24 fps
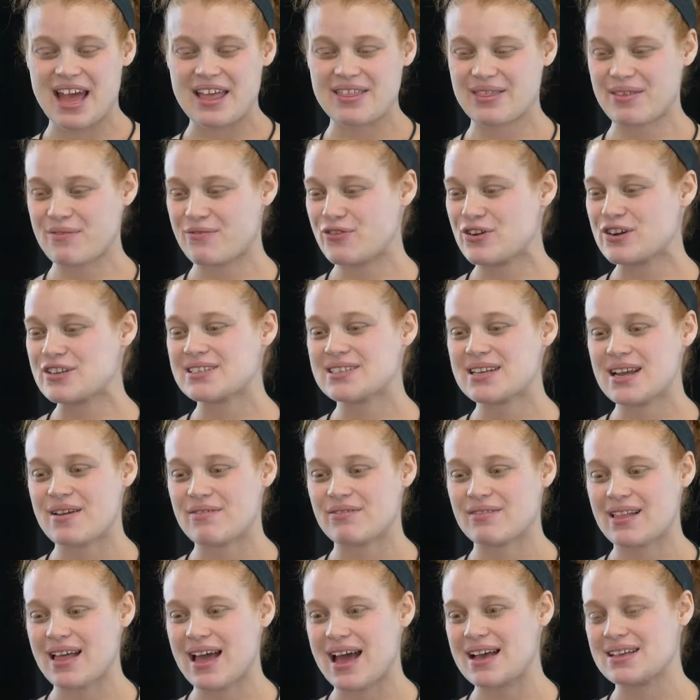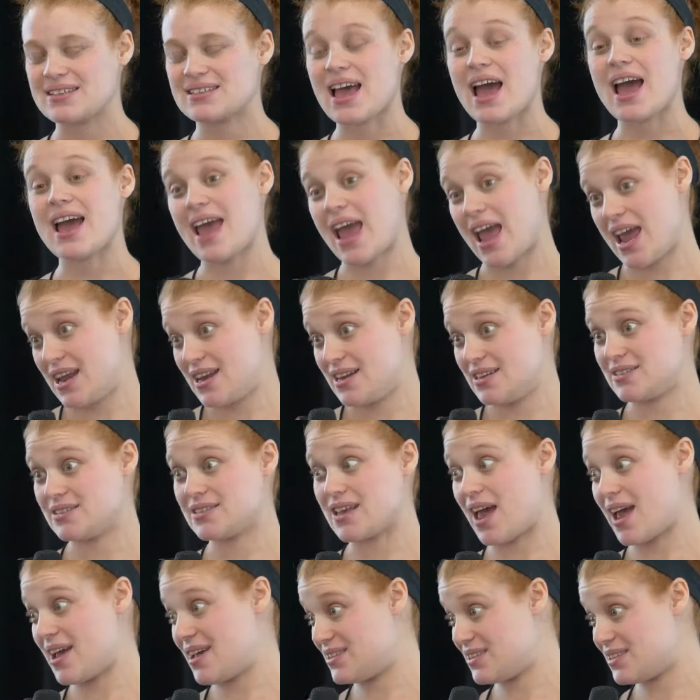the first day of class, I hated
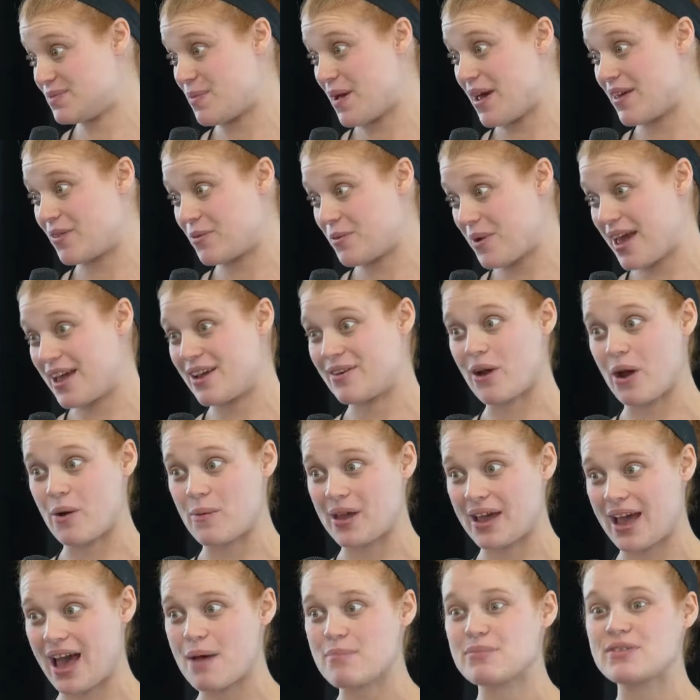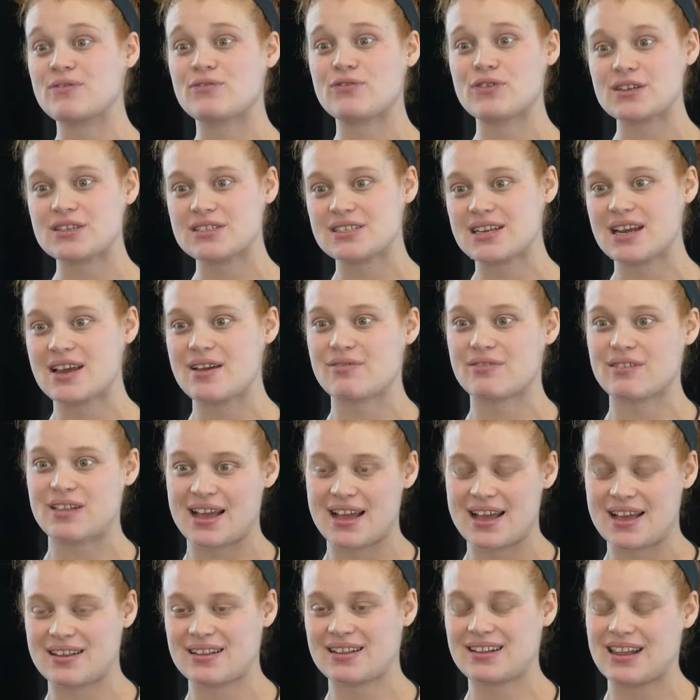science, by the way, growing up. The first day of
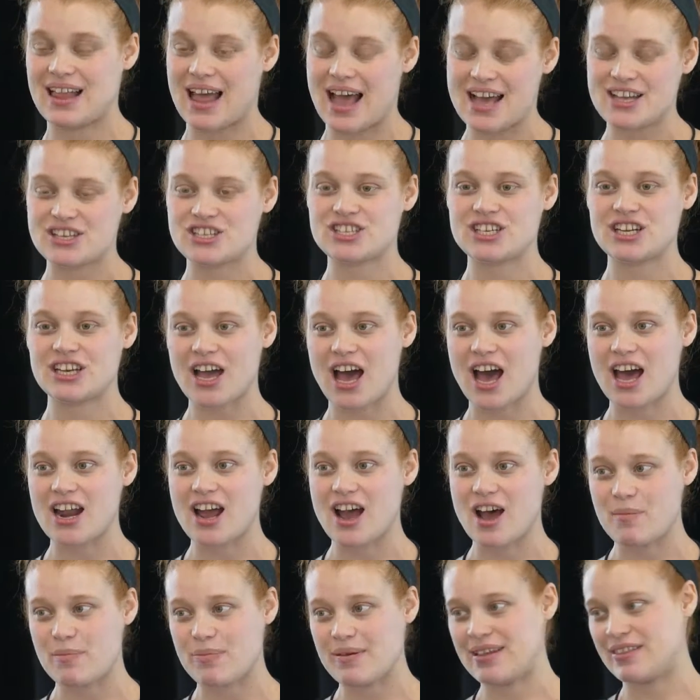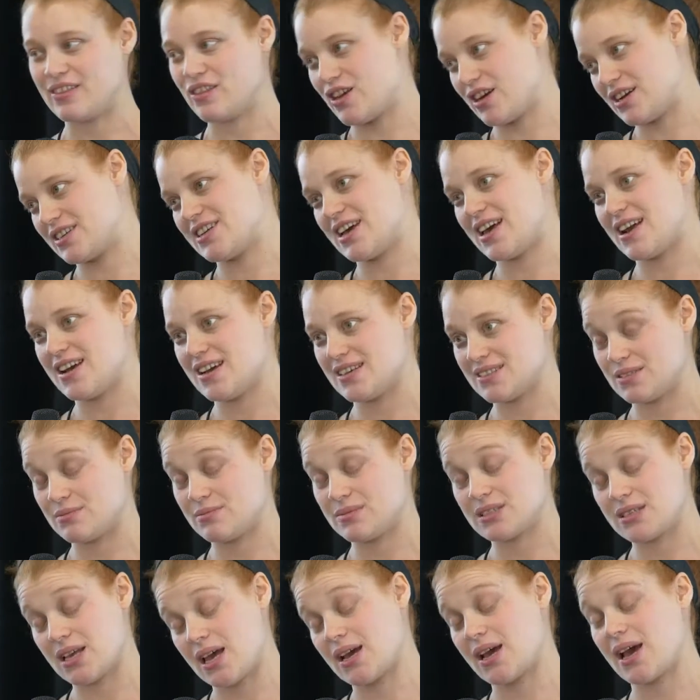class, she got up and looked at us and
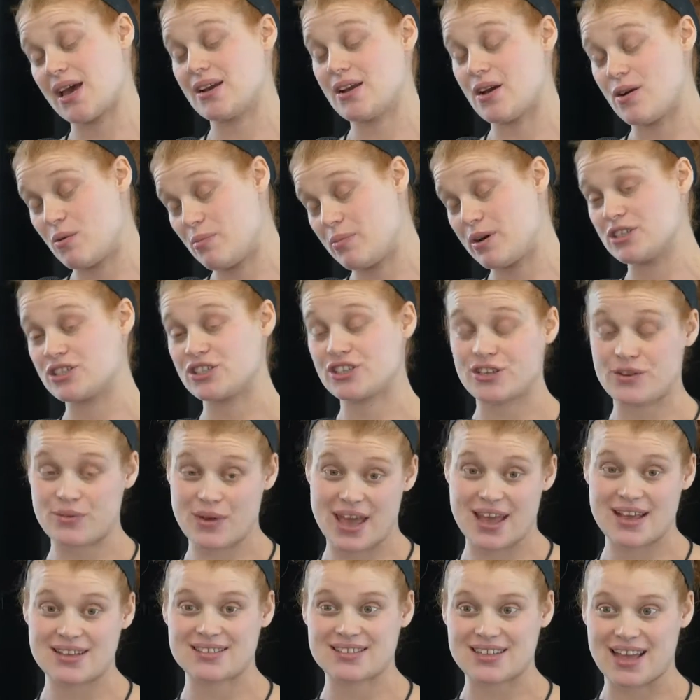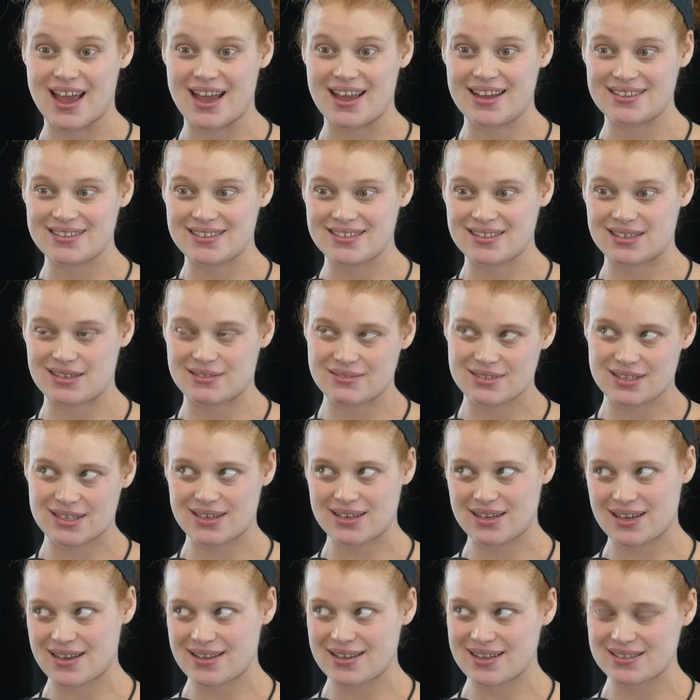was like, I know, a bunch of you hate science. And I was like,
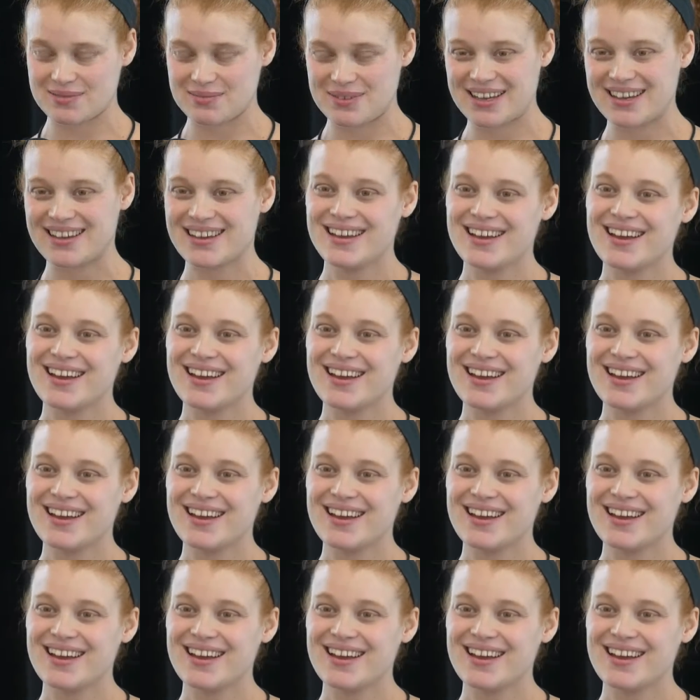yeah, that's me.